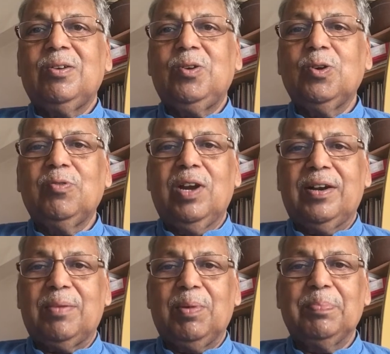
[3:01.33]
you will
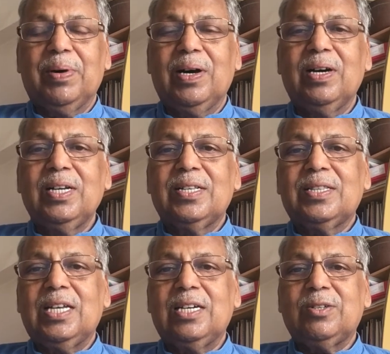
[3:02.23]
remember
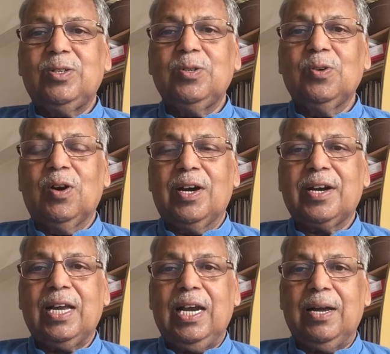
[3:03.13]
that you are
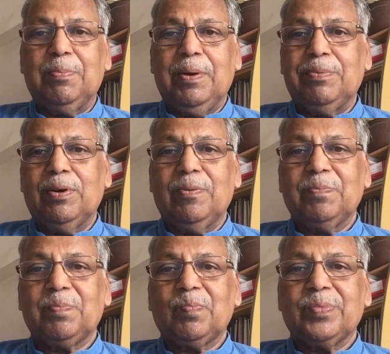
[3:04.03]
killing people.
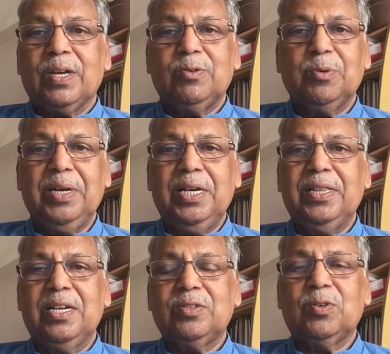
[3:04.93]
To me,
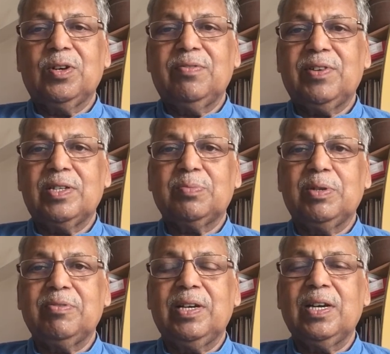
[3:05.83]
there is no difference
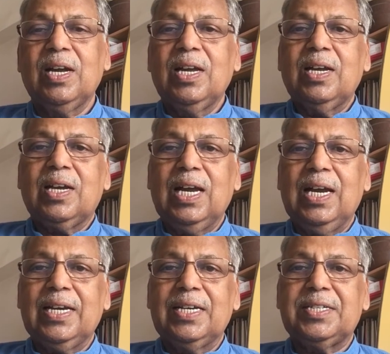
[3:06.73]
between
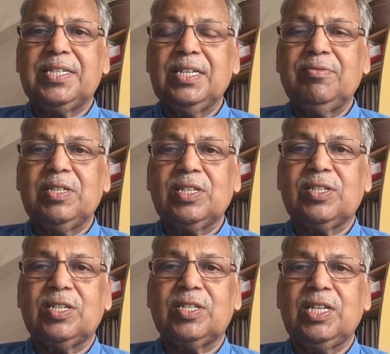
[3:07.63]
killing a tree which is
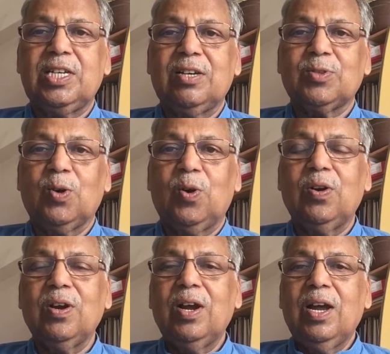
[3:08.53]
60 years old
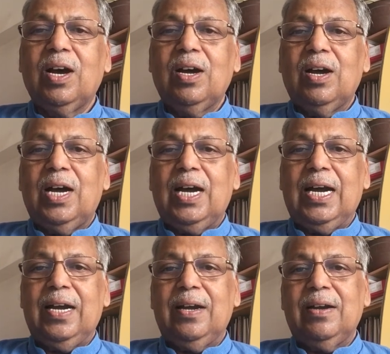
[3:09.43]

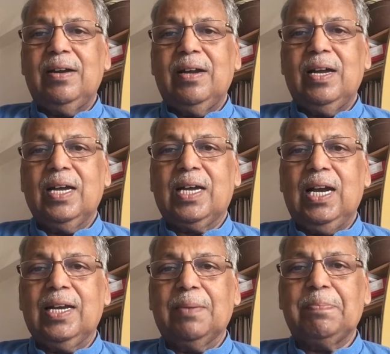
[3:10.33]
and
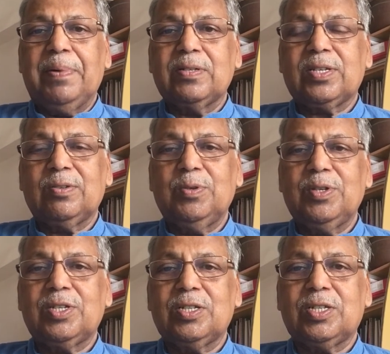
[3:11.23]
killing a person who
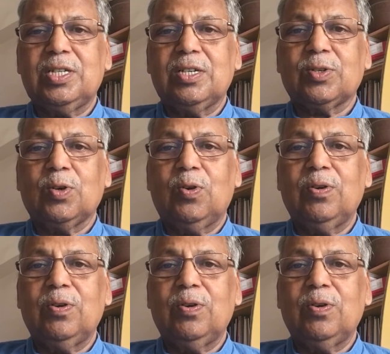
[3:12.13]
is 60 years old.